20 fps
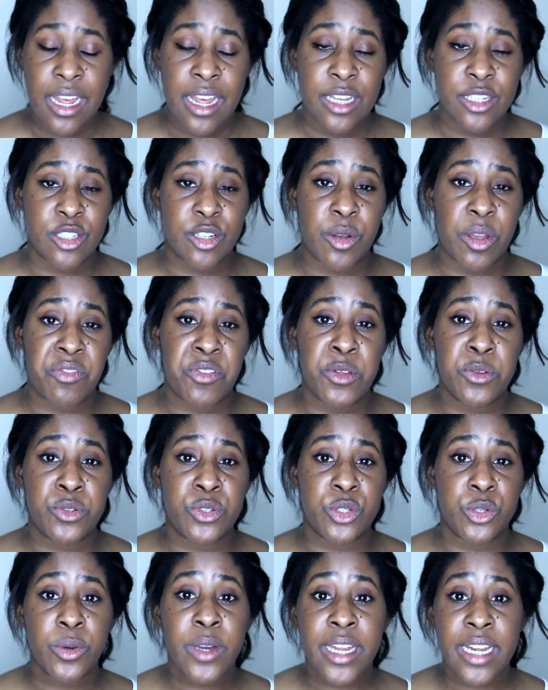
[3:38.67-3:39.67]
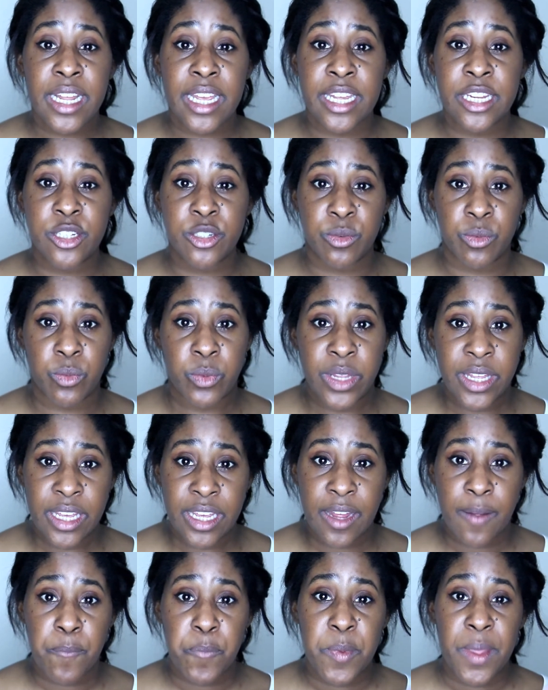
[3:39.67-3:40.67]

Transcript: So if you do it each week,